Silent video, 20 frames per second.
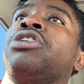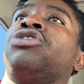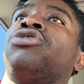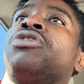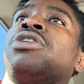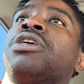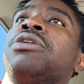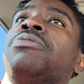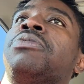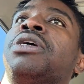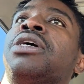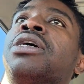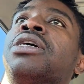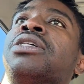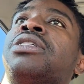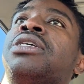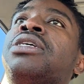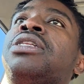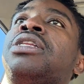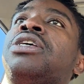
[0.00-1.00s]
tricky
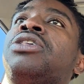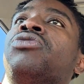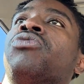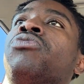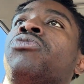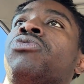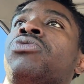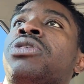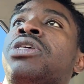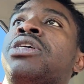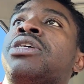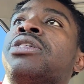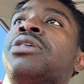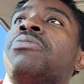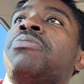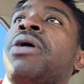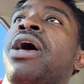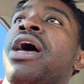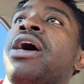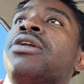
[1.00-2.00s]
because, see, these are routines
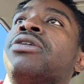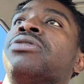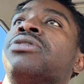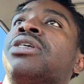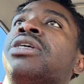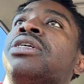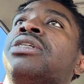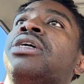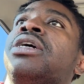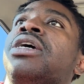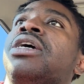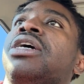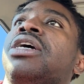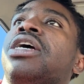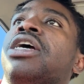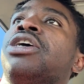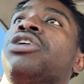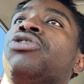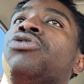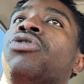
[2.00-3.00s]
and patterns.
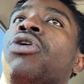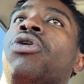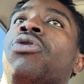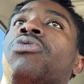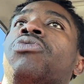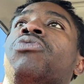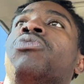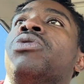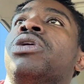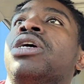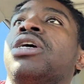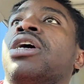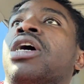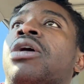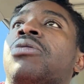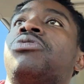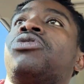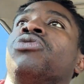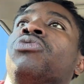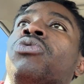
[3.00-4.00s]
And, and you know, when it
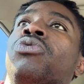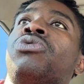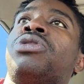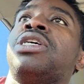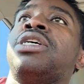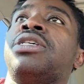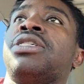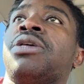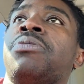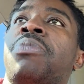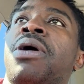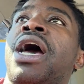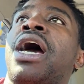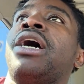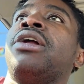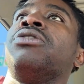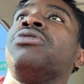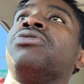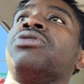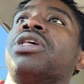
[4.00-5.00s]
comes to routines and
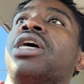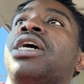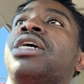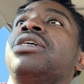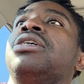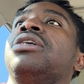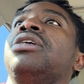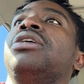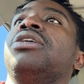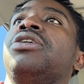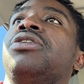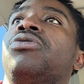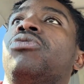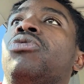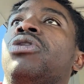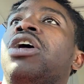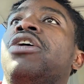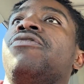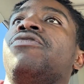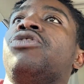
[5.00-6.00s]
patterns, like,
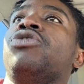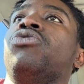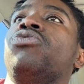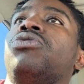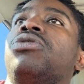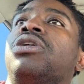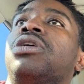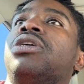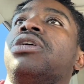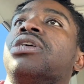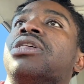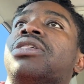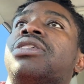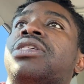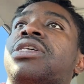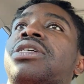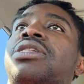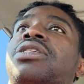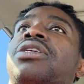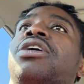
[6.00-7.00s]
whatever you
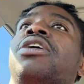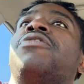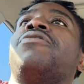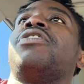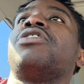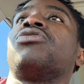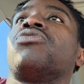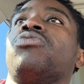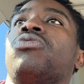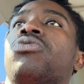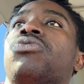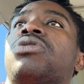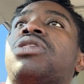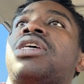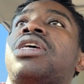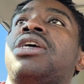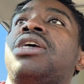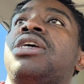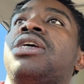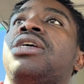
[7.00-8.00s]
consist of as a
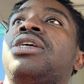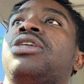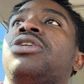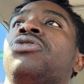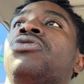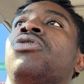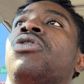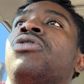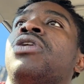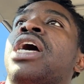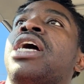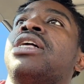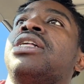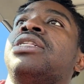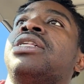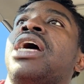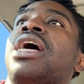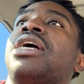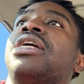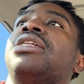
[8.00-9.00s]
routine, you know, that
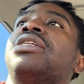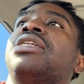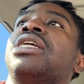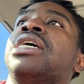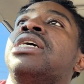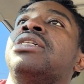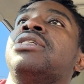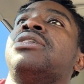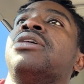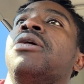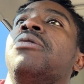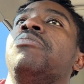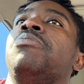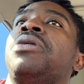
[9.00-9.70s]
that ends up